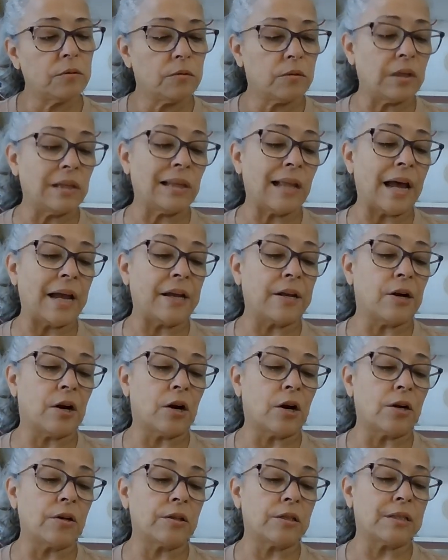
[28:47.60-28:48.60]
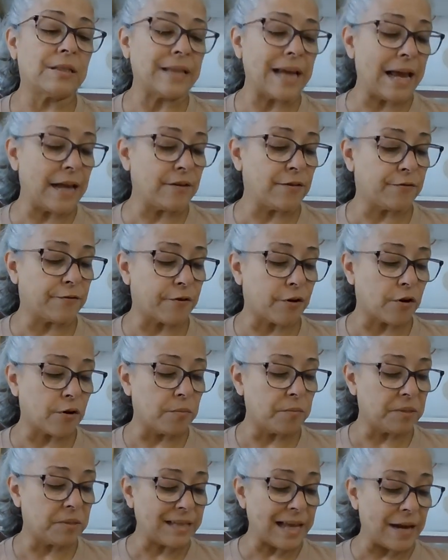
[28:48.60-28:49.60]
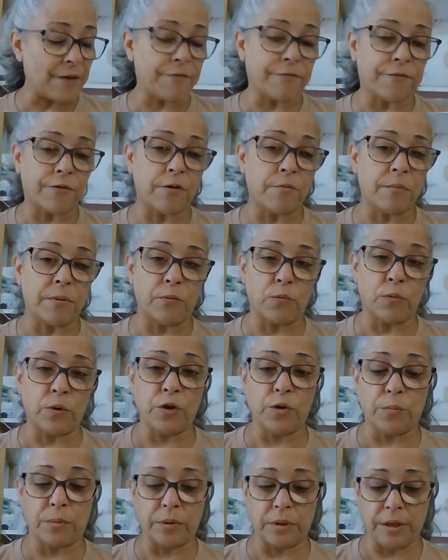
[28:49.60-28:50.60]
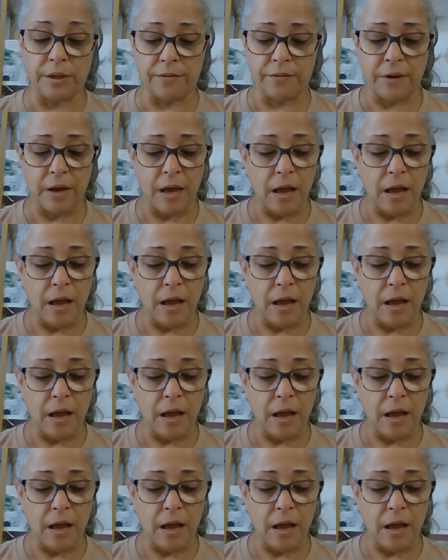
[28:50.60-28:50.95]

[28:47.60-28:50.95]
The lion heart. Stand firm. Stand firm in what you believe.